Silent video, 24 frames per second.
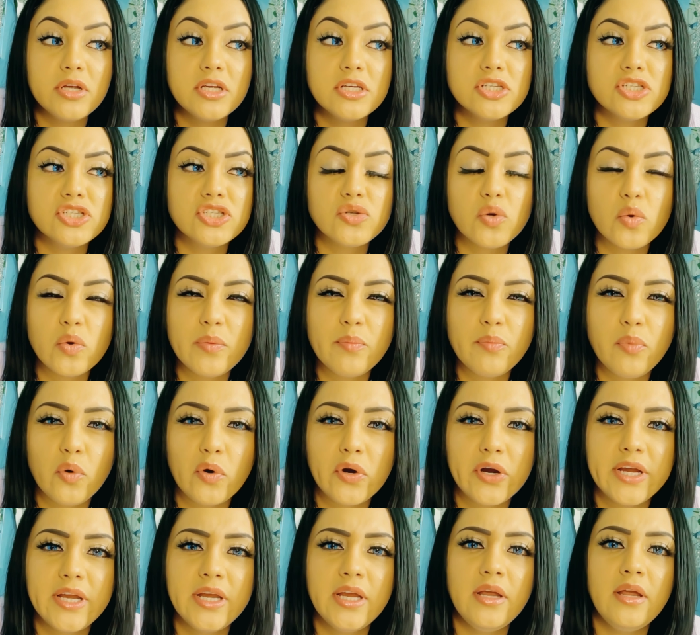It is so
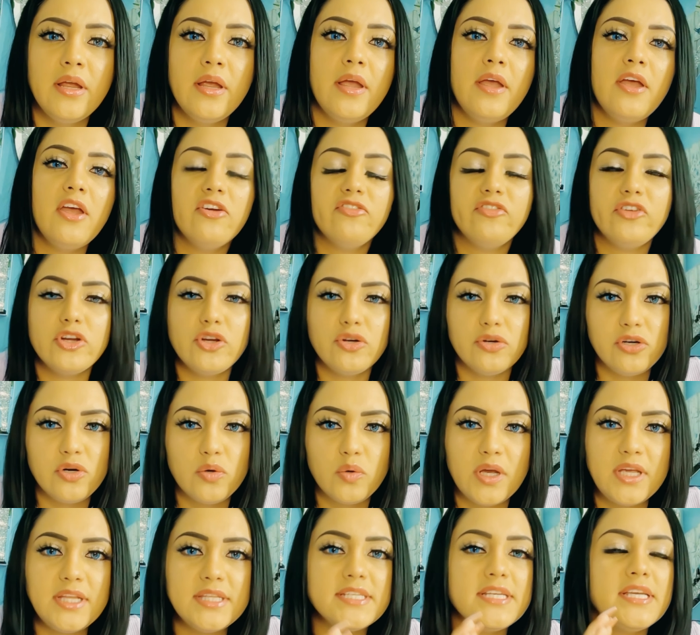important for your
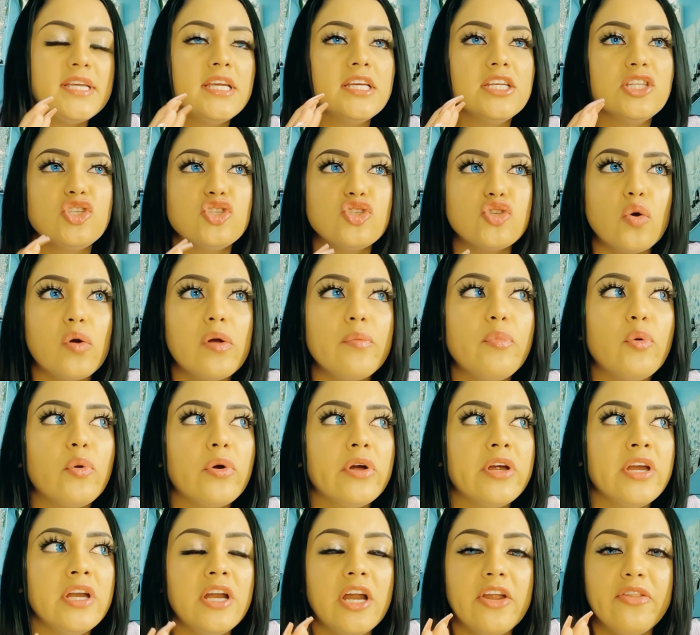anointing. It's so
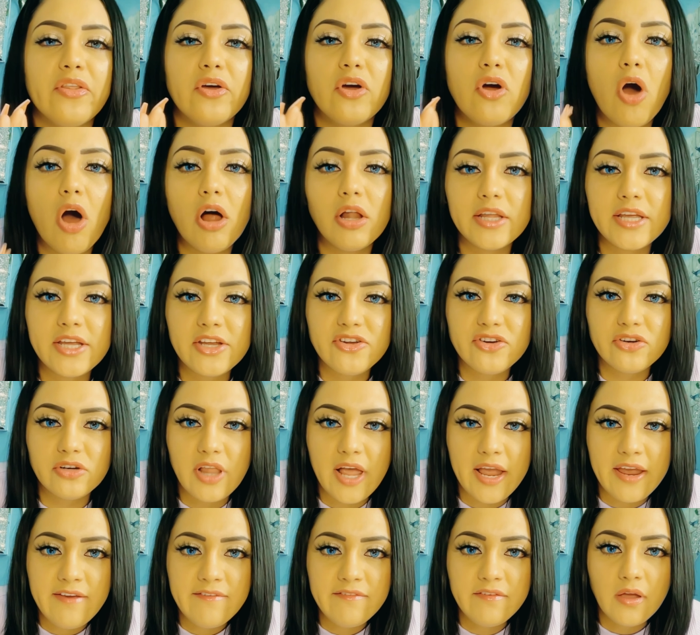important on the calling in your
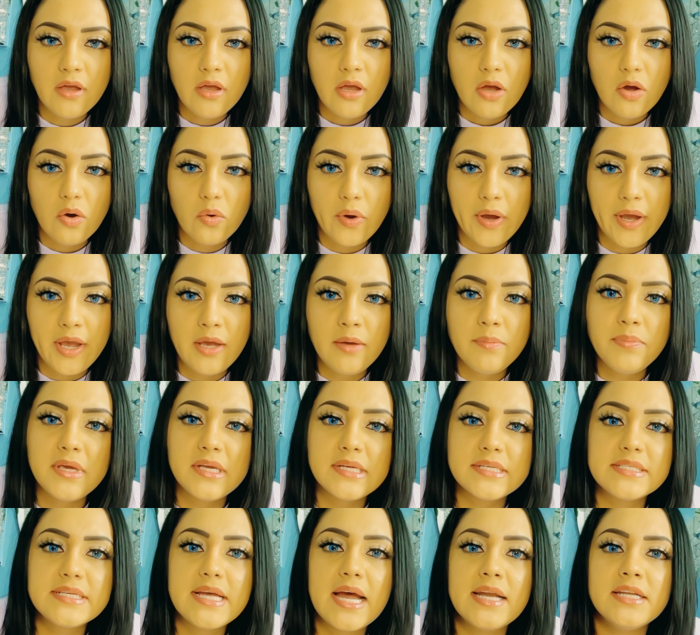life, okay?
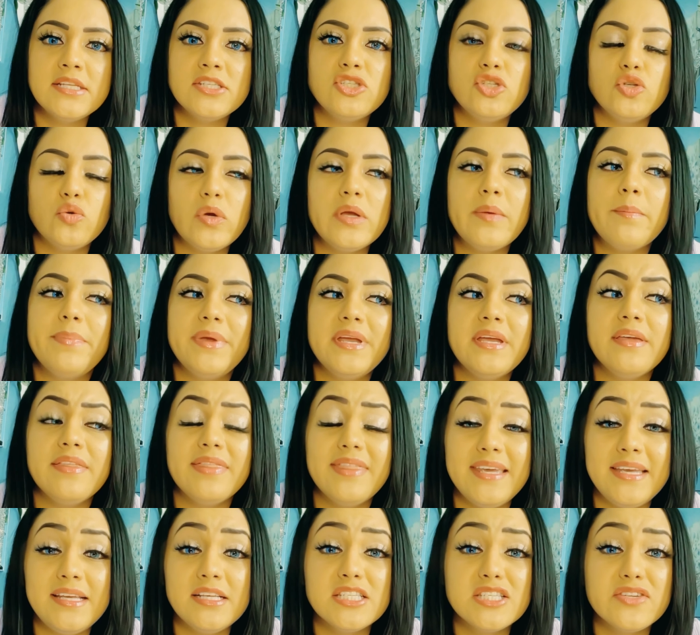Because God is doing big
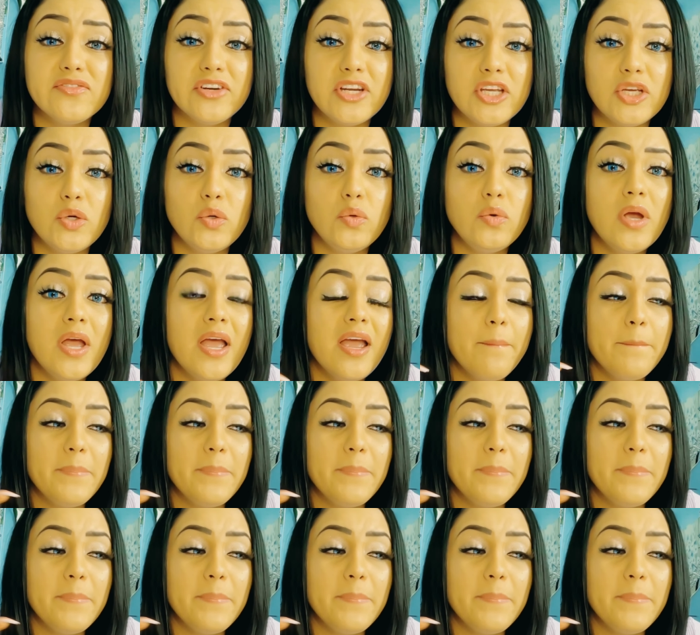things for you.